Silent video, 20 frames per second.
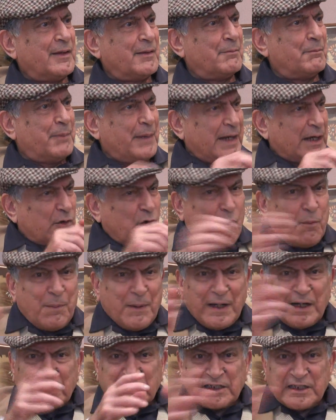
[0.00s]
Break
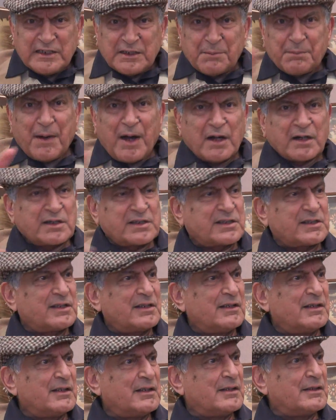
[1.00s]
open and see the parts.
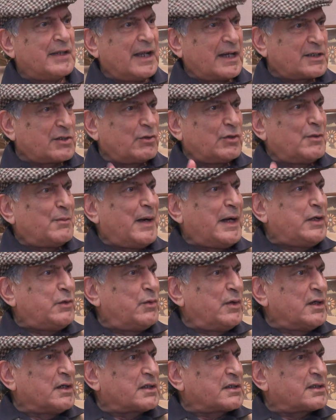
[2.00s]
That's how the mind
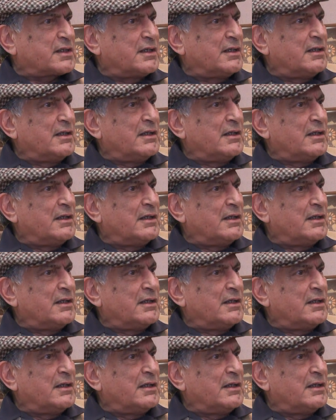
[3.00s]
works.